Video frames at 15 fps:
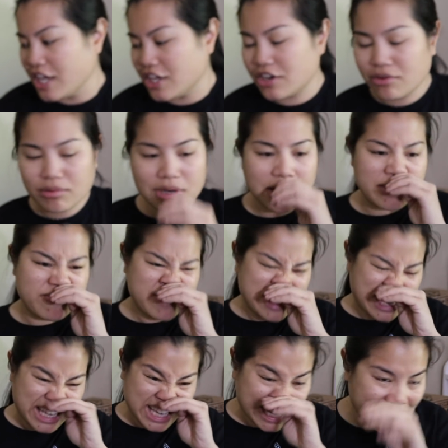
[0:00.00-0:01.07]
You know what I'm
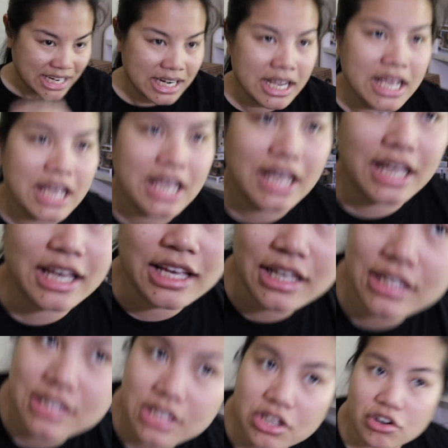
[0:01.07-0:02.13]
thinking
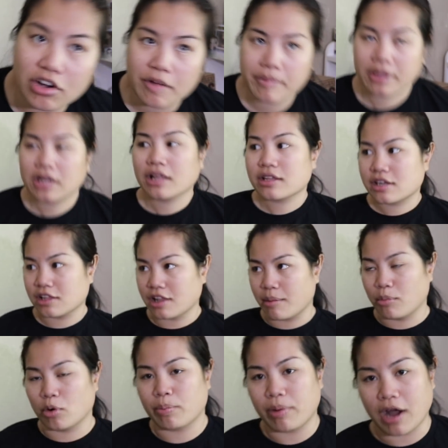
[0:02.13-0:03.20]
is, you know, I've been collecting a lot
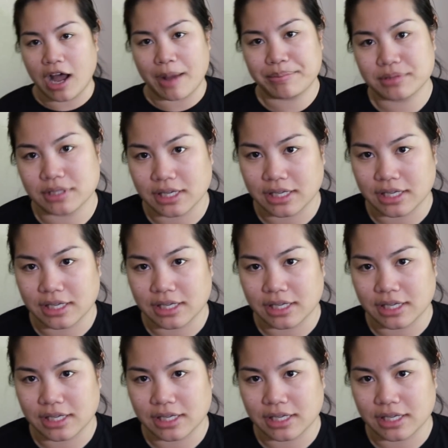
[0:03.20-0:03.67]
more pops